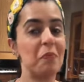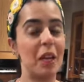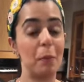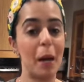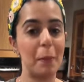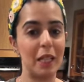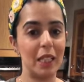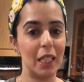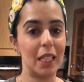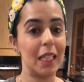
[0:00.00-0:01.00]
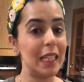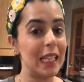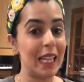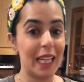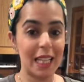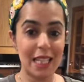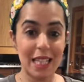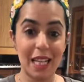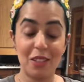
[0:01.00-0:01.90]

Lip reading: In my opinion, it's